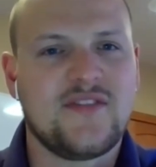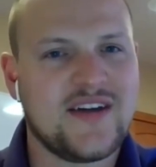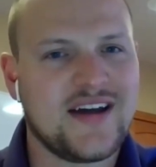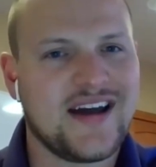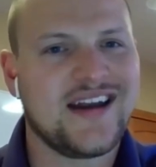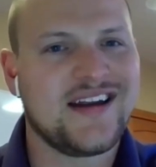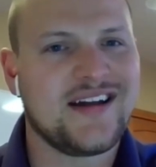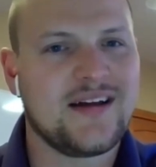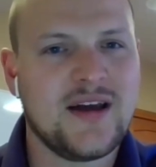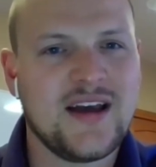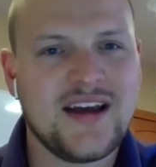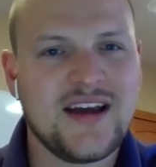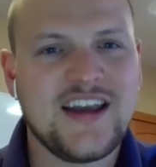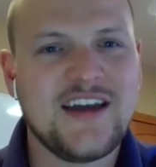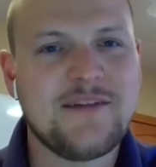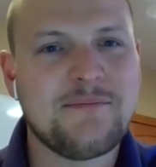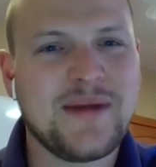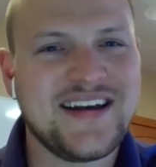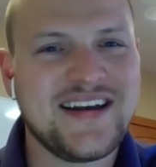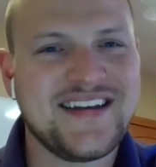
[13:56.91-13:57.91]
I got to
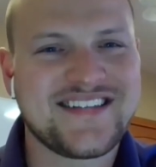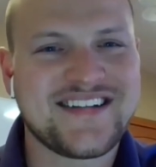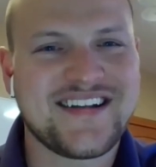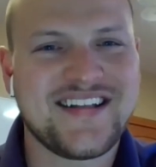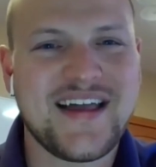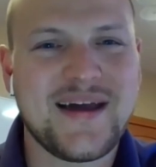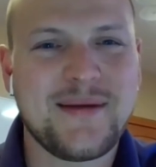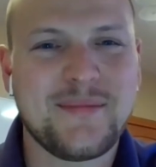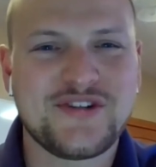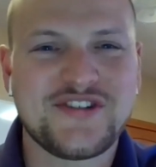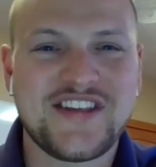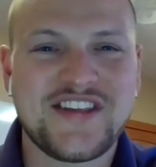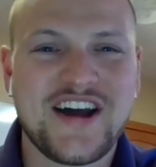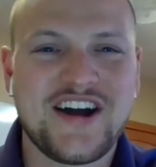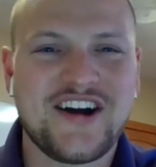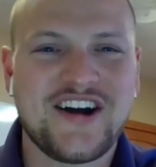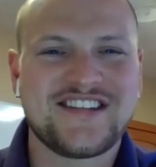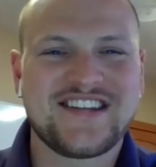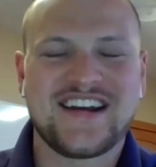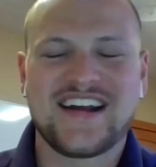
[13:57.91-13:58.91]
give my disclaimers
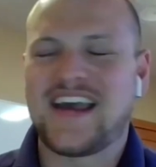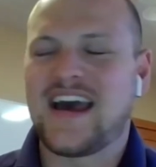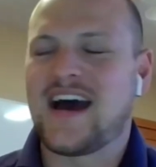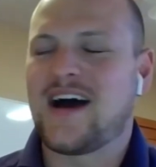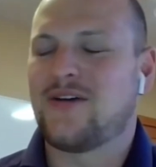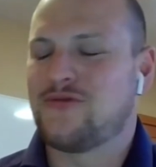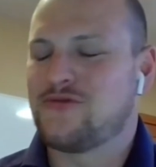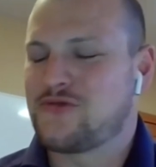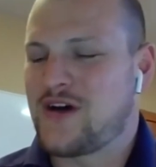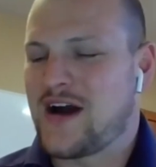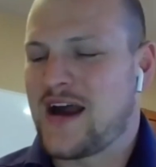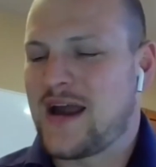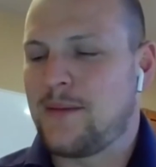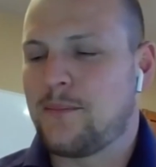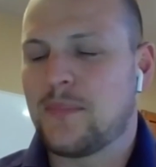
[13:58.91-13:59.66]
there as an accountant, right?